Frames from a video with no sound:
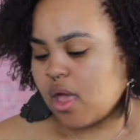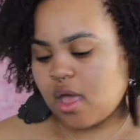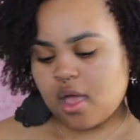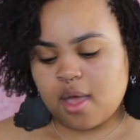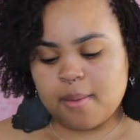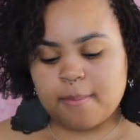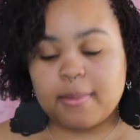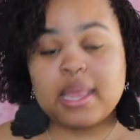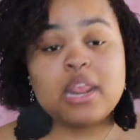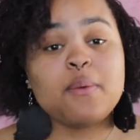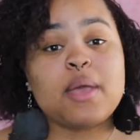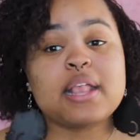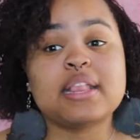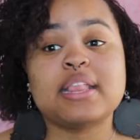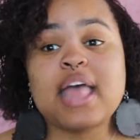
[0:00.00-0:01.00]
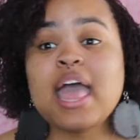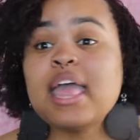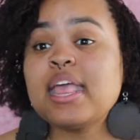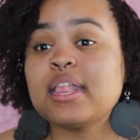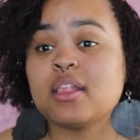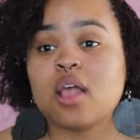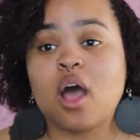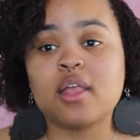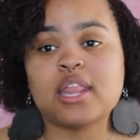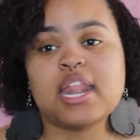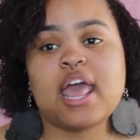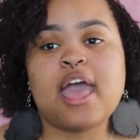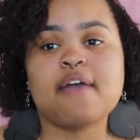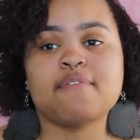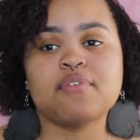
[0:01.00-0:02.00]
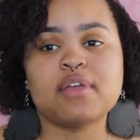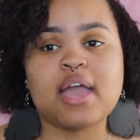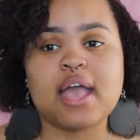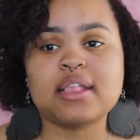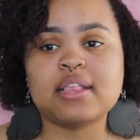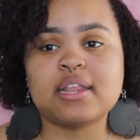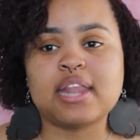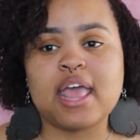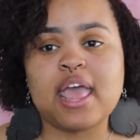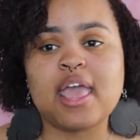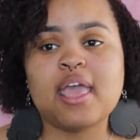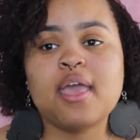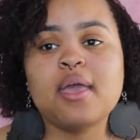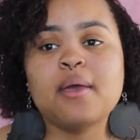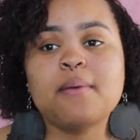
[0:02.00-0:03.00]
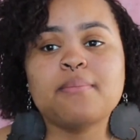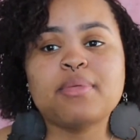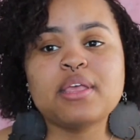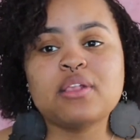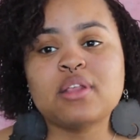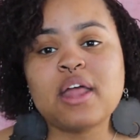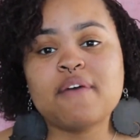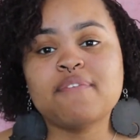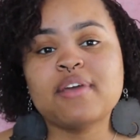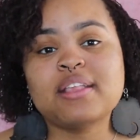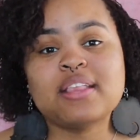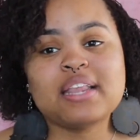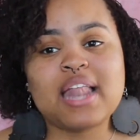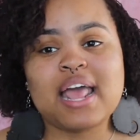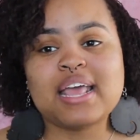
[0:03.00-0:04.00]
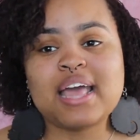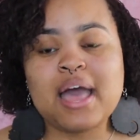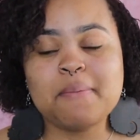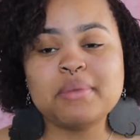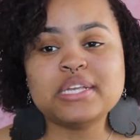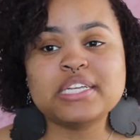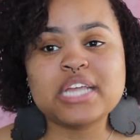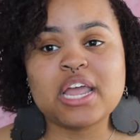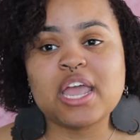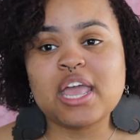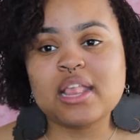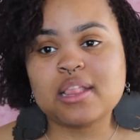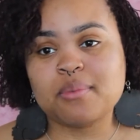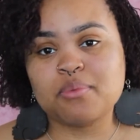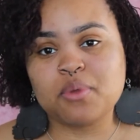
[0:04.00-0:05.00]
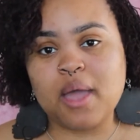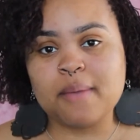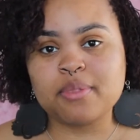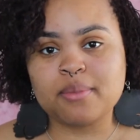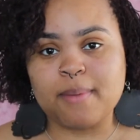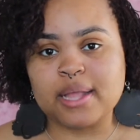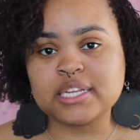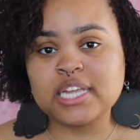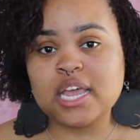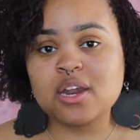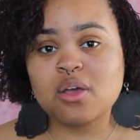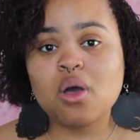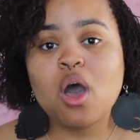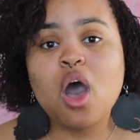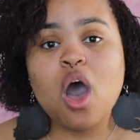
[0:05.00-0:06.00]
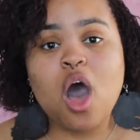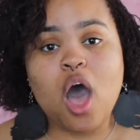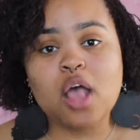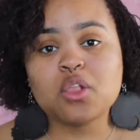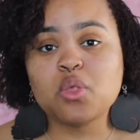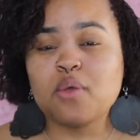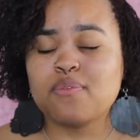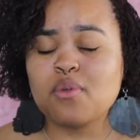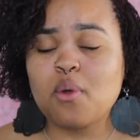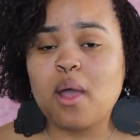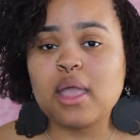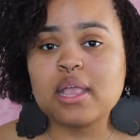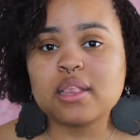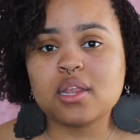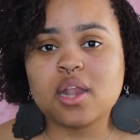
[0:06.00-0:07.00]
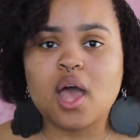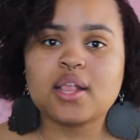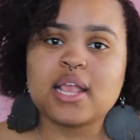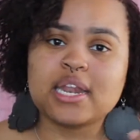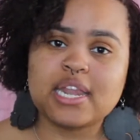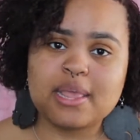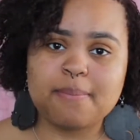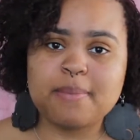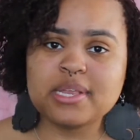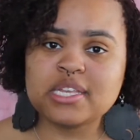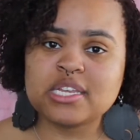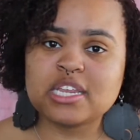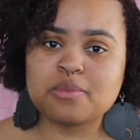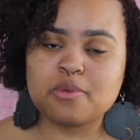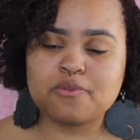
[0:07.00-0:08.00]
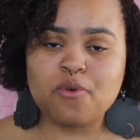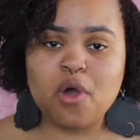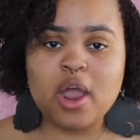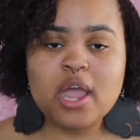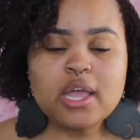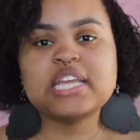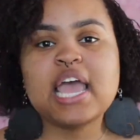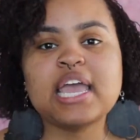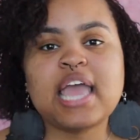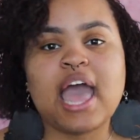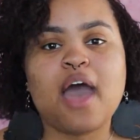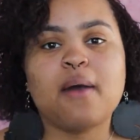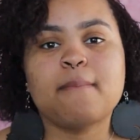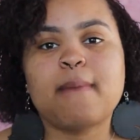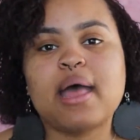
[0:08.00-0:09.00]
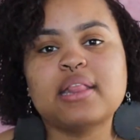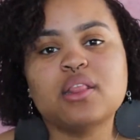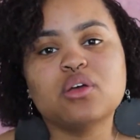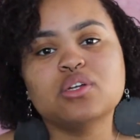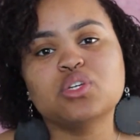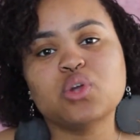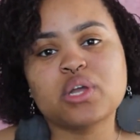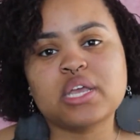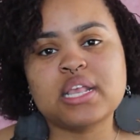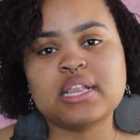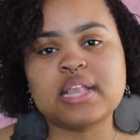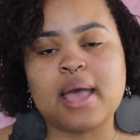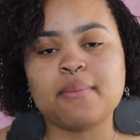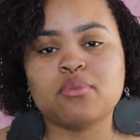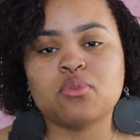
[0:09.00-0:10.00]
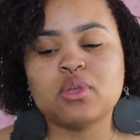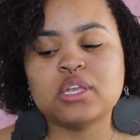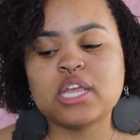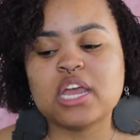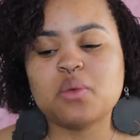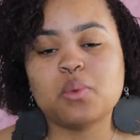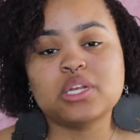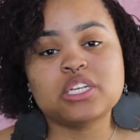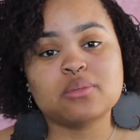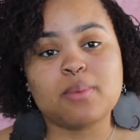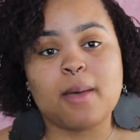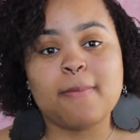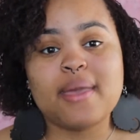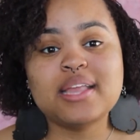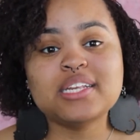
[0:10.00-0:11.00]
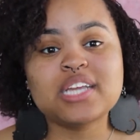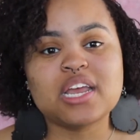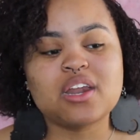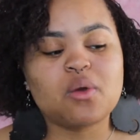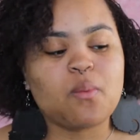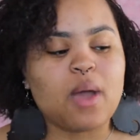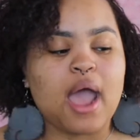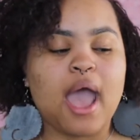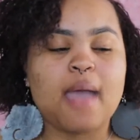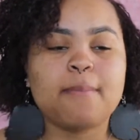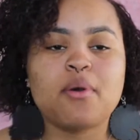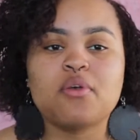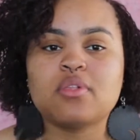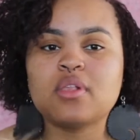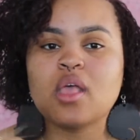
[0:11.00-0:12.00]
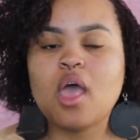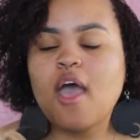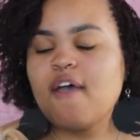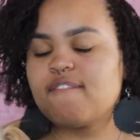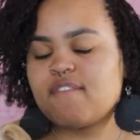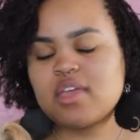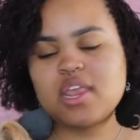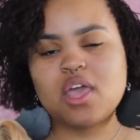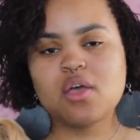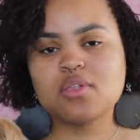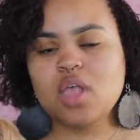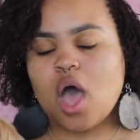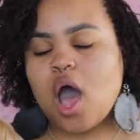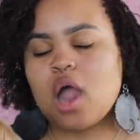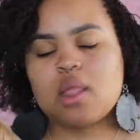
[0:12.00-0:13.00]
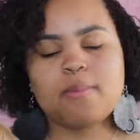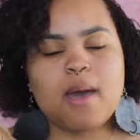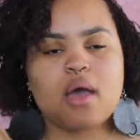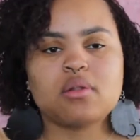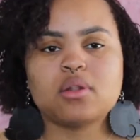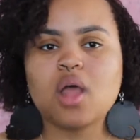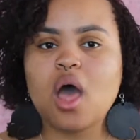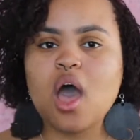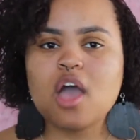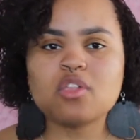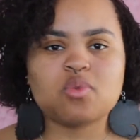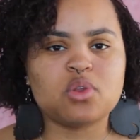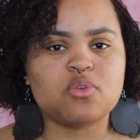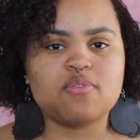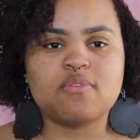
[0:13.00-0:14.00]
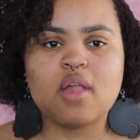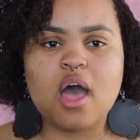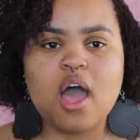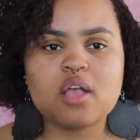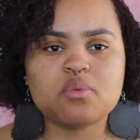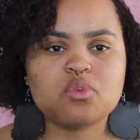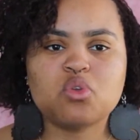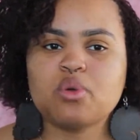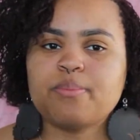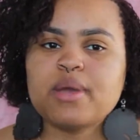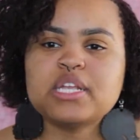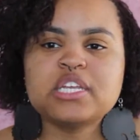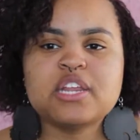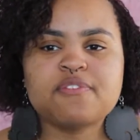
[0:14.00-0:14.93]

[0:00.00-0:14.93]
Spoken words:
But anyways, that is all that I have for you guys today. Please do not forget to like, comment, share, and subscribe to my channel. Also, if you are into dogs, I did mention this before, check out my Those Yorkies Times 3 channel, which is my main channel, where I post videos all about dogs. We do vlogs. We do a bunch of